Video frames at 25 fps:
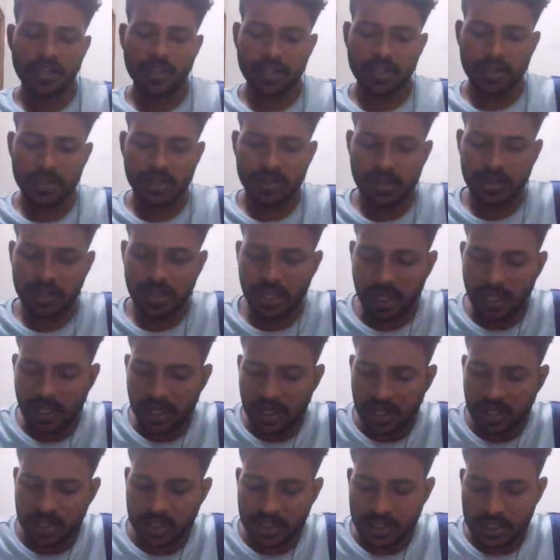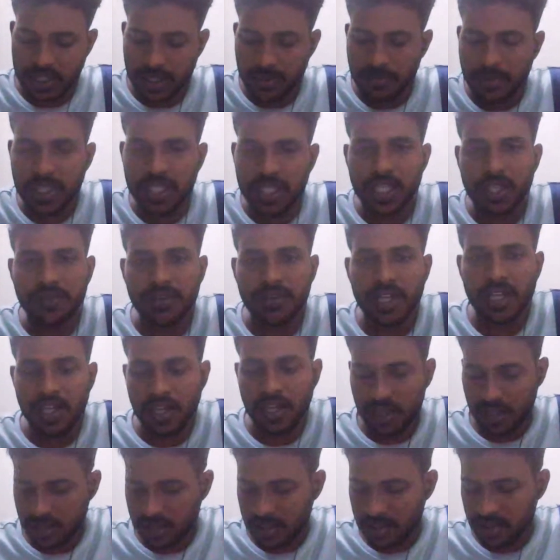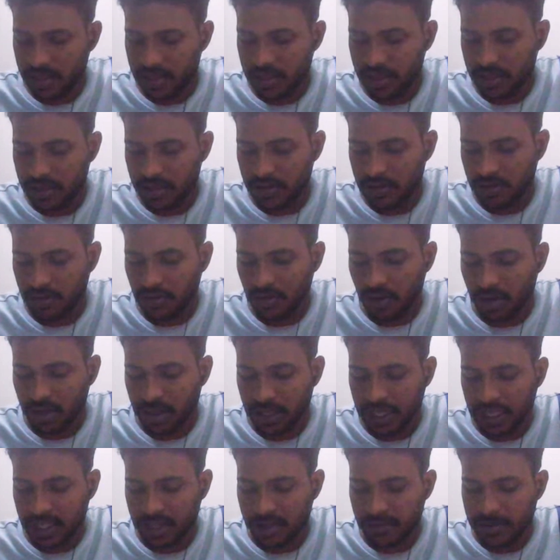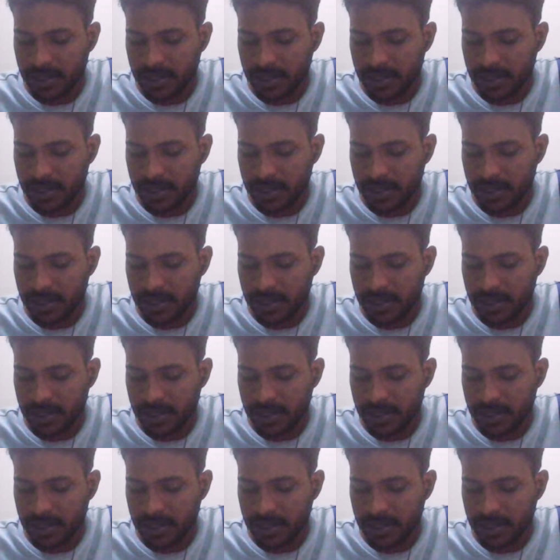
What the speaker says: problems when jitter is created in the circuit?